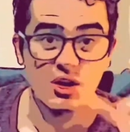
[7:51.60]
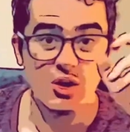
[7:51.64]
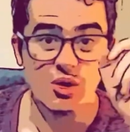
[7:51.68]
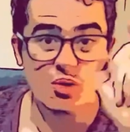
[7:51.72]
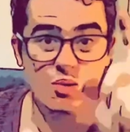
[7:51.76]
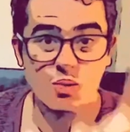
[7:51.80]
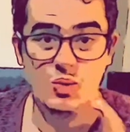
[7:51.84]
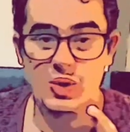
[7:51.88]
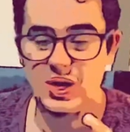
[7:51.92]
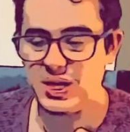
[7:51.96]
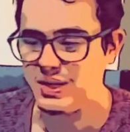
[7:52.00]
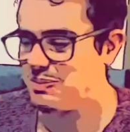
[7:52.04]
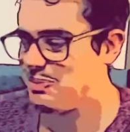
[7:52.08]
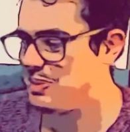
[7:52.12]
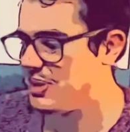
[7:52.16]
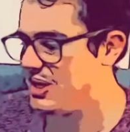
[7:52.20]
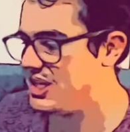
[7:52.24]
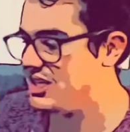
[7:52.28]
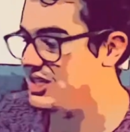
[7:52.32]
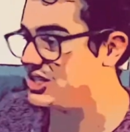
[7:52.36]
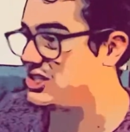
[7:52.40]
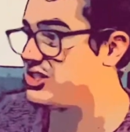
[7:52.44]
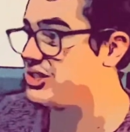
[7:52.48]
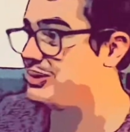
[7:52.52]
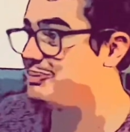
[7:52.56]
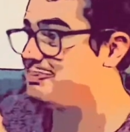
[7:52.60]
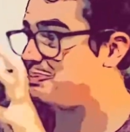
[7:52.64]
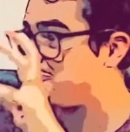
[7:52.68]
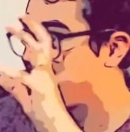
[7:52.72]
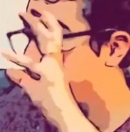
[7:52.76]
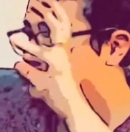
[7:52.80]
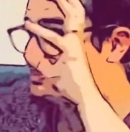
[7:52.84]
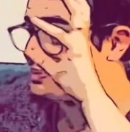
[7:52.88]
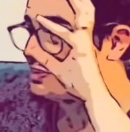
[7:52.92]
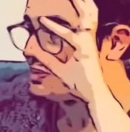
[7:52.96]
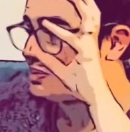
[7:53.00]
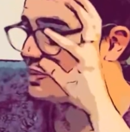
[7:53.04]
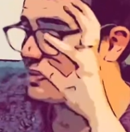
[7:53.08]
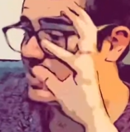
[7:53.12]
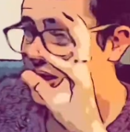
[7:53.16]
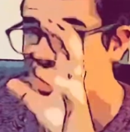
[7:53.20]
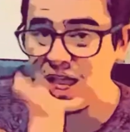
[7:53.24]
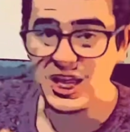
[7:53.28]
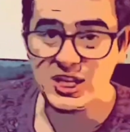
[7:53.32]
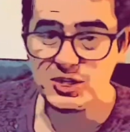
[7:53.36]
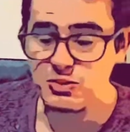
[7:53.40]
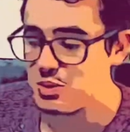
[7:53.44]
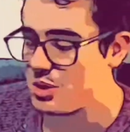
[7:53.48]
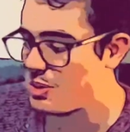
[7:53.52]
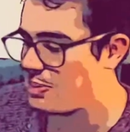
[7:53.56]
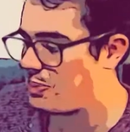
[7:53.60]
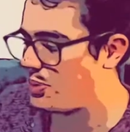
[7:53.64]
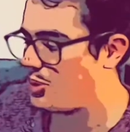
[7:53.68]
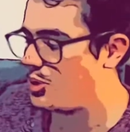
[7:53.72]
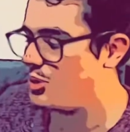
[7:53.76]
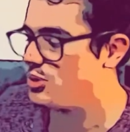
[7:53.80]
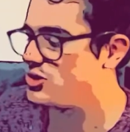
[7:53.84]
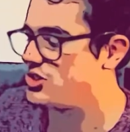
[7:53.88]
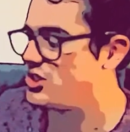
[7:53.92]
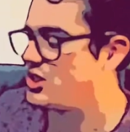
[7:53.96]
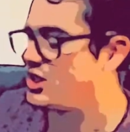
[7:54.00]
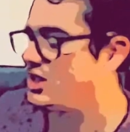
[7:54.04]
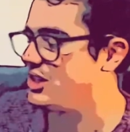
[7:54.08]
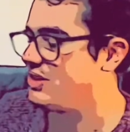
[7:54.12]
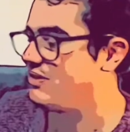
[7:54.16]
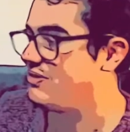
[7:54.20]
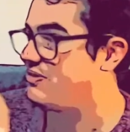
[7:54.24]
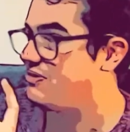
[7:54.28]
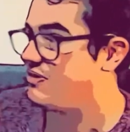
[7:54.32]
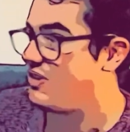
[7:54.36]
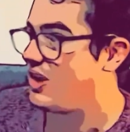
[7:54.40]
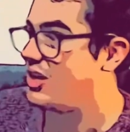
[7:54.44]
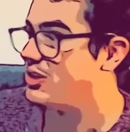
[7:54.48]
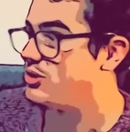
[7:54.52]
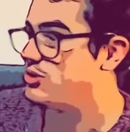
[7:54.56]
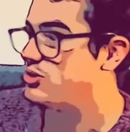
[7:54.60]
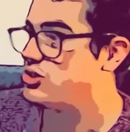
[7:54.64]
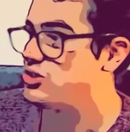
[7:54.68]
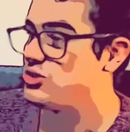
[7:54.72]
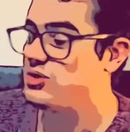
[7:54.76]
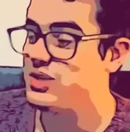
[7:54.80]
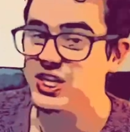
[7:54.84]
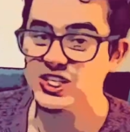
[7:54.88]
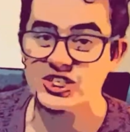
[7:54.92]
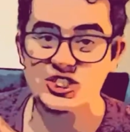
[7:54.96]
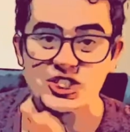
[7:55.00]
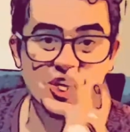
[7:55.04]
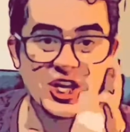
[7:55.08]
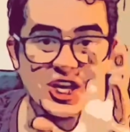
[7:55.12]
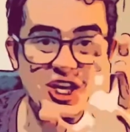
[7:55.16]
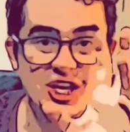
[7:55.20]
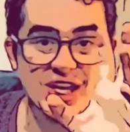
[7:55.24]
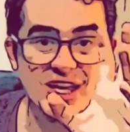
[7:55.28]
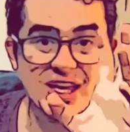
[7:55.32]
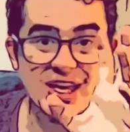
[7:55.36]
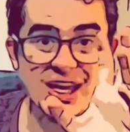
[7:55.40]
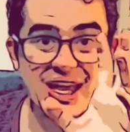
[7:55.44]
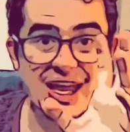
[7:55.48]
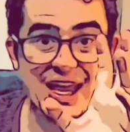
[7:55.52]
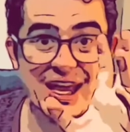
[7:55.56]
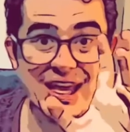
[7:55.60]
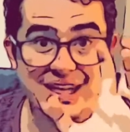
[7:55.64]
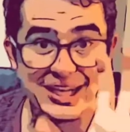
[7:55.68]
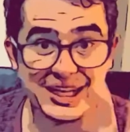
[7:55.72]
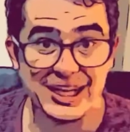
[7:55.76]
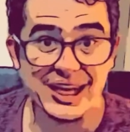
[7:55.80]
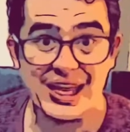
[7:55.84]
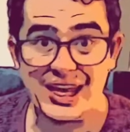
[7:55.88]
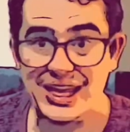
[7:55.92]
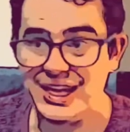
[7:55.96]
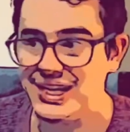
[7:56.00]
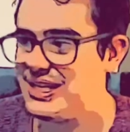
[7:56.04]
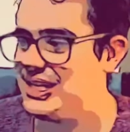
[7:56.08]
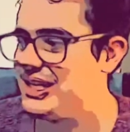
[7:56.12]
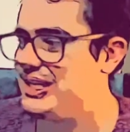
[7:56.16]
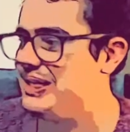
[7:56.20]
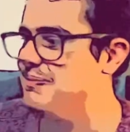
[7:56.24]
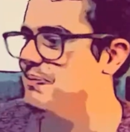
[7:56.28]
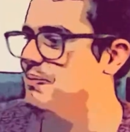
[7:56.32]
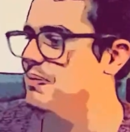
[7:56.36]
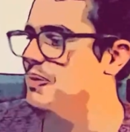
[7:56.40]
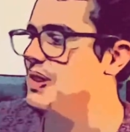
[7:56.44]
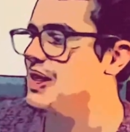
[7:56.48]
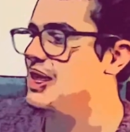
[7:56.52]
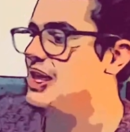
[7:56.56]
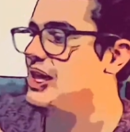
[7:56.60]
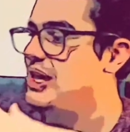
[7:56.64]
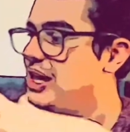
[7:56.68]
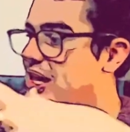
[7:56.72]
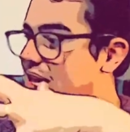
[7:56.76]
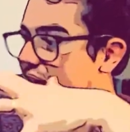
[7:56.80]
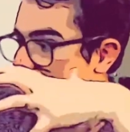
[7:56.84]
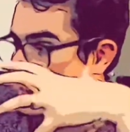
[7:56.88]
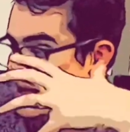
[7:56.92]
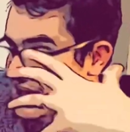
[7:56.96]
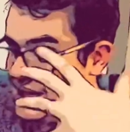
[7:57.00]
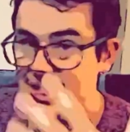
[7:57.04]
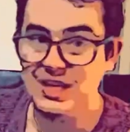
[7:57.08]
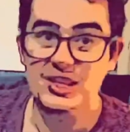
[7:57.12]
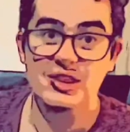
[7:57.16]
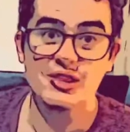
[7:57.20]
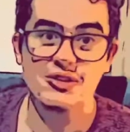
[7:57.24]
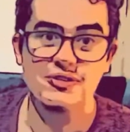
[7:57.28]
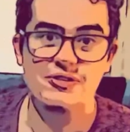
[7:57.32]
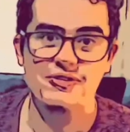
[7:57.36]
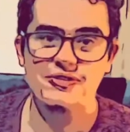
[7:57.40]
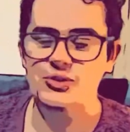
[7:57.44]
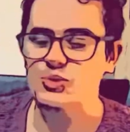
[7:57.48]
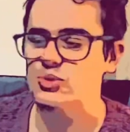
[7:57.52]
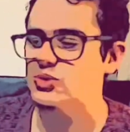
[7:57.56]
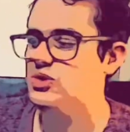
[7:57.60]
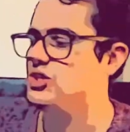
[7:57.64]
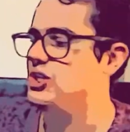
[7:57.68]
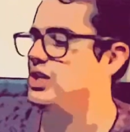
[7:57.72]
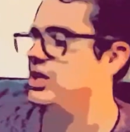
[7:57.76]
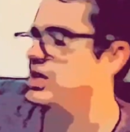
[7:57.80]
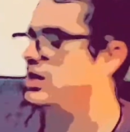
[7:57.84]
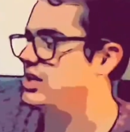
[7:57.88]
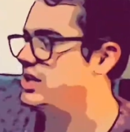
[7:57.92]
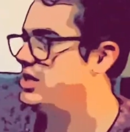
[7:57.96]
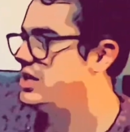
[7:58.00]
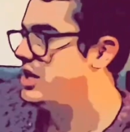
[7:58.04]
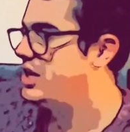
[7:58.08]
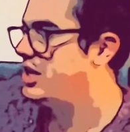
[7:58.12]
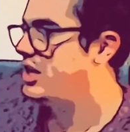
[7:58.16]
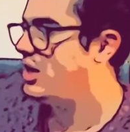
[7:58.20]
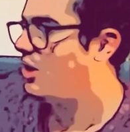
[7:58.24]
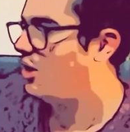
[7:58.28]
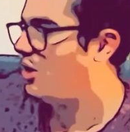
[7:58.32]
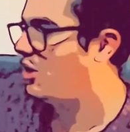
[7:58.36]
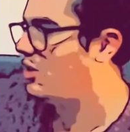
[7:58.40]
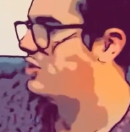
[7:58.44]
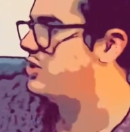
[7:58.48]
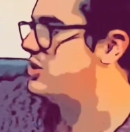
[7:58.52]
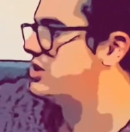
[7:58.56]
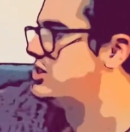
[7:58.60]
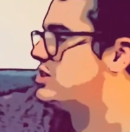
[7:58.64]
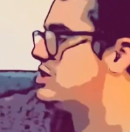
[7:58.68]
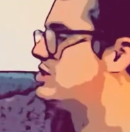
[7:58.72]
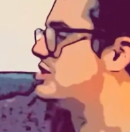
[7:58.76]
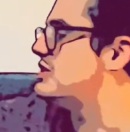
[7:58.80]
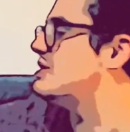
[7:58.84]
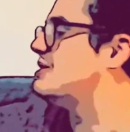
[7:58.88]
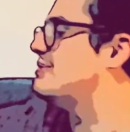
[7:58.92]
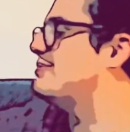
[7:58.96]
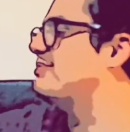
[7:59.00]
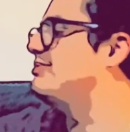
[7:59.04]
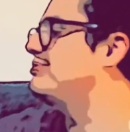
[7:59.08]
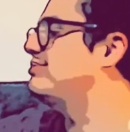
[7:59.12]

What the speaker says: one piece as we're approaching the final stretch and landing in the future on this